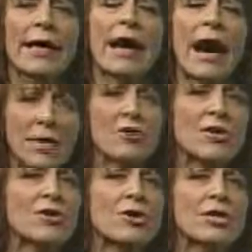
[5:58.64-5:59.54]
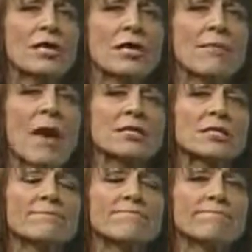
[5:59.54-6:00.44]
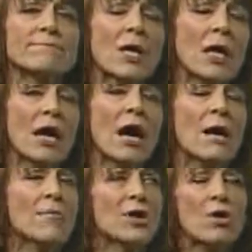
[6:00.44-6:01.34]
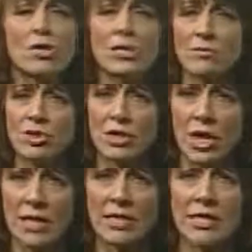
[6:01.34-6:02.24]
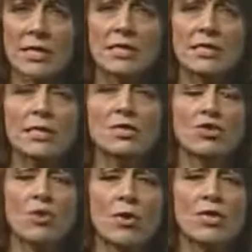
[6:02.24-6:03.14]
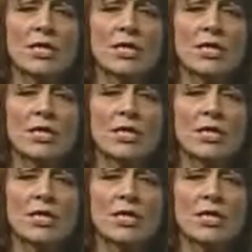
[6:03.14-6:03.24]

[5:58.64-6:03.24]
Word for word: I don't think you're going to get MS. Um, there are some genetic tendencies towards